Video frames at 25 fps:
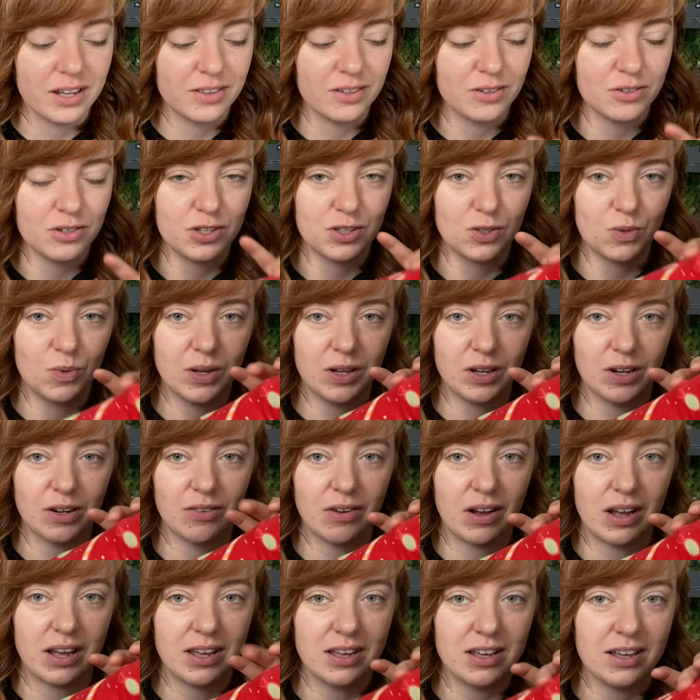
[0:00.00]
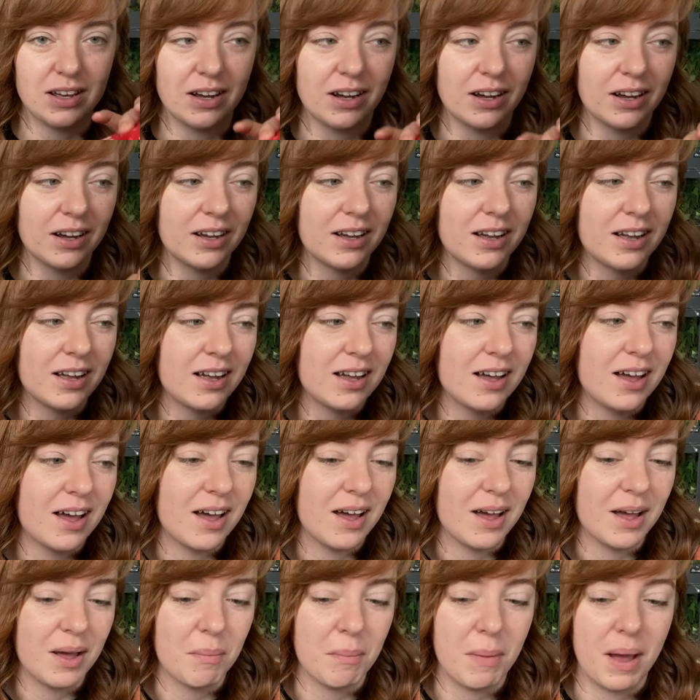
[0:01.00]
There's a squeaker right here.
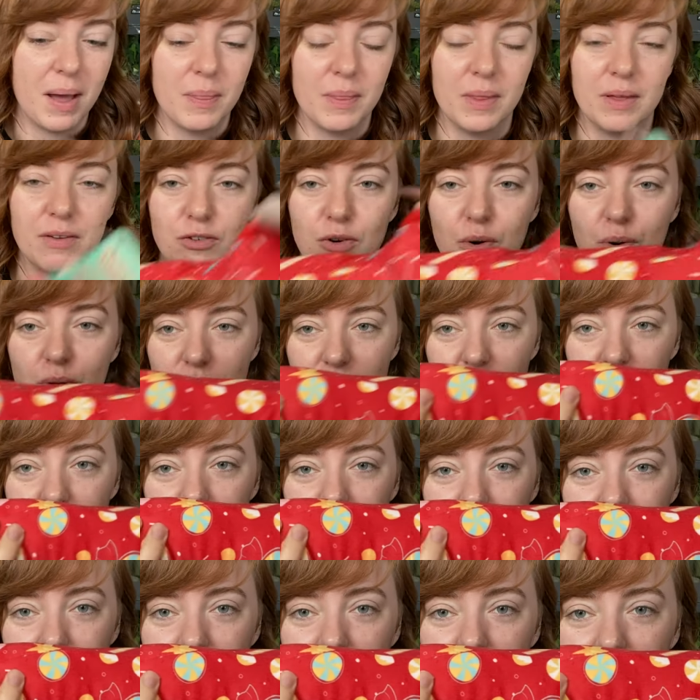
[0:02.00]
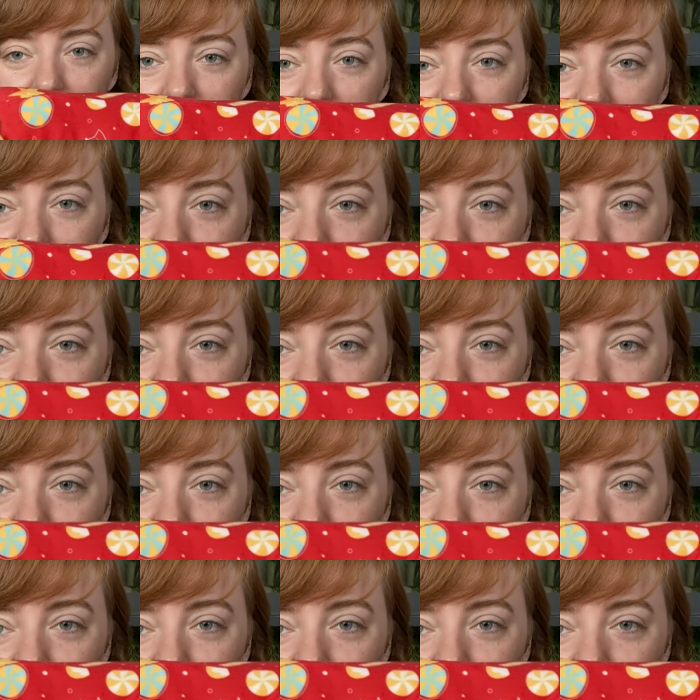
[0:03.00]
Um, and then of course it's, it has